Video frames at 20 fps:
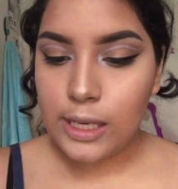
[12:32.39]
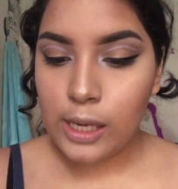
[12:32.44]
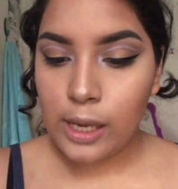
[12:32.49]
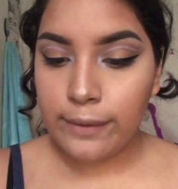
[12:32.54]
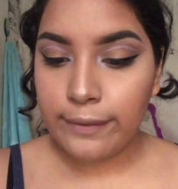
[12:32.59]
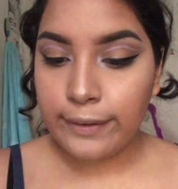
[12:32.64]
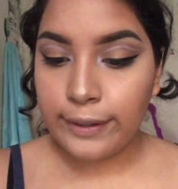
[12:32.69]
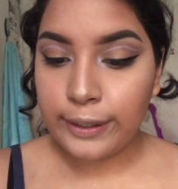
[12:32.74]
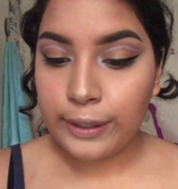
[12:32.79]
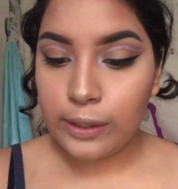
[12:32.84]

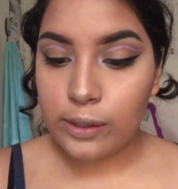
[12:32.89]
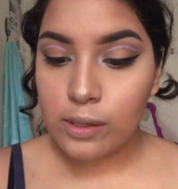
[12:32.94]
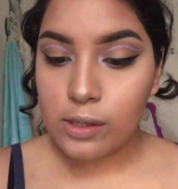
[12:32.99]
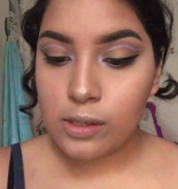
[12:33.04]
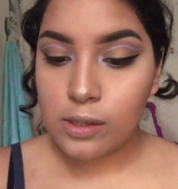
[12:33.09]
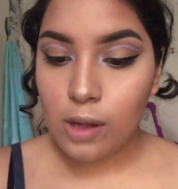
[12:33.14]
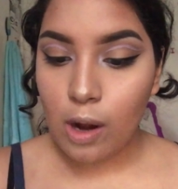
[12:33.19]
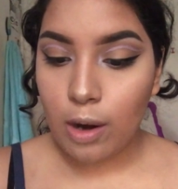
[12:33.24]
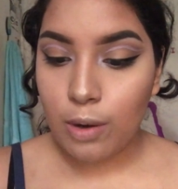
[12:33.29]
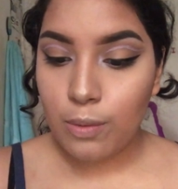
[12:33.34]
CoverGirl
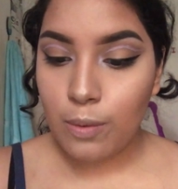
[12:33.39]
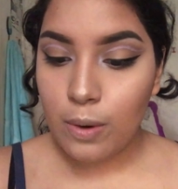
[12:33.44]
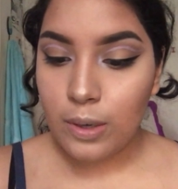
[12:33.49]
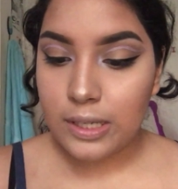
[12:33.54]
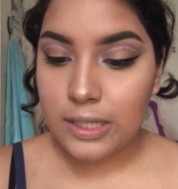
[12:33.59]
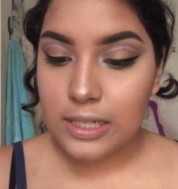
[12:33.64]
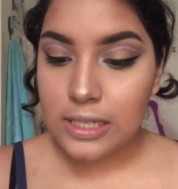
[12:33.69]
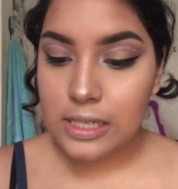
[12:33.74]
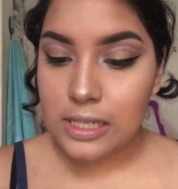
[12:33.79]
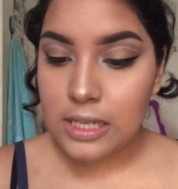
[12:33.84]
Star
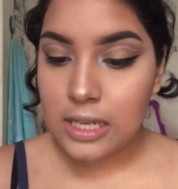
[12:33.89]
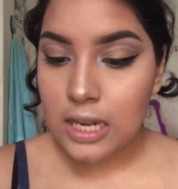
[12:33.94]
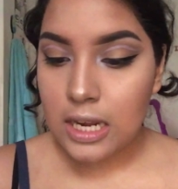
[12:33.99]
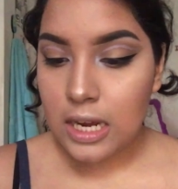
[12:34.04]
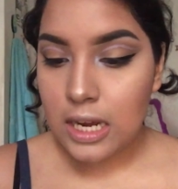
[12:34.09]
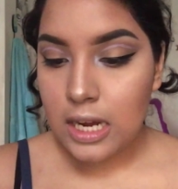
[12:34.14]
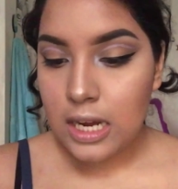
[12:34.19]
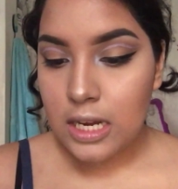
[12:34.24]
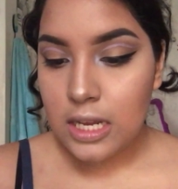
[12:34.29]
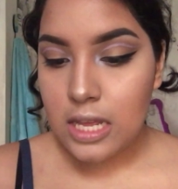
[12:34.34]
Wars,
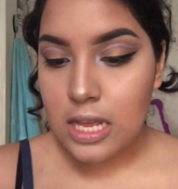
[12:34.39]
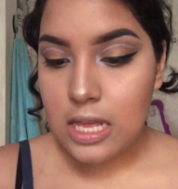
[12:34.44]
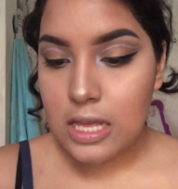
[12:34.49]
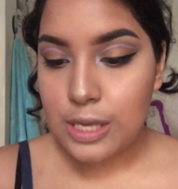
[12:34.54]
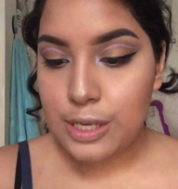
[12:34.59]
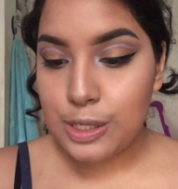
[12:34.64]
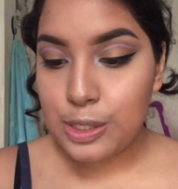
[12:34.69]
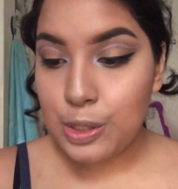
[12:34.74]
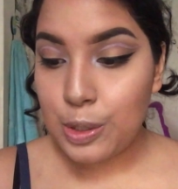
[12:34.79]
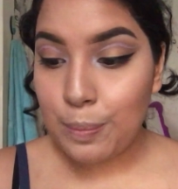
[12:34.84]

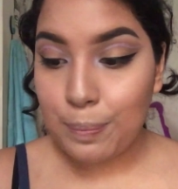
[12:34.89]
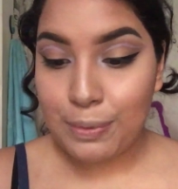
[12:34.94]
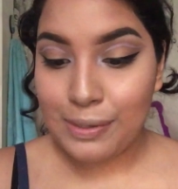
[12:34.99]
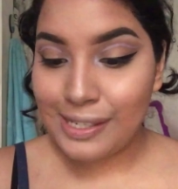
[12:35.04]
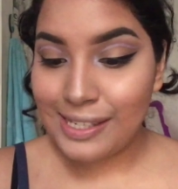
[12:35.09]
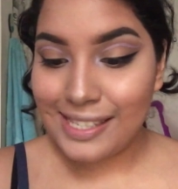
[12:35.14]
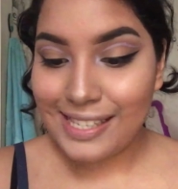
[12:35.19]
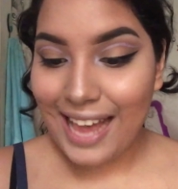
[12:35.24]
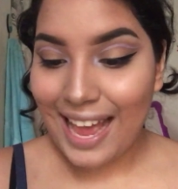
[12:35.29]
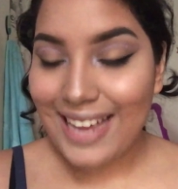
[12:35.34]
the Super
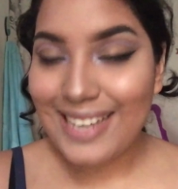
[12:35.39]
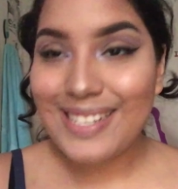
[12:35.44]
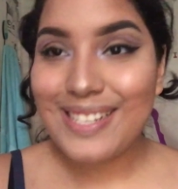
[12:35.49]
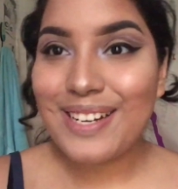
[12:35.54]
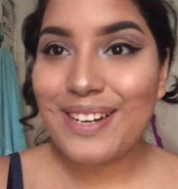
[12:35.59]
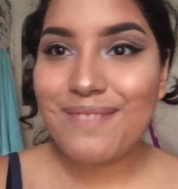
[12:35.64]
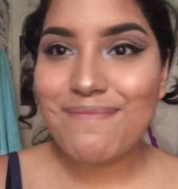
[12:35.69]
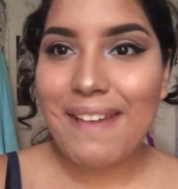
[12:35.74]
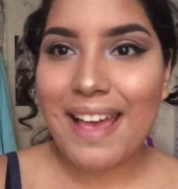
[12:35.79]
Sizer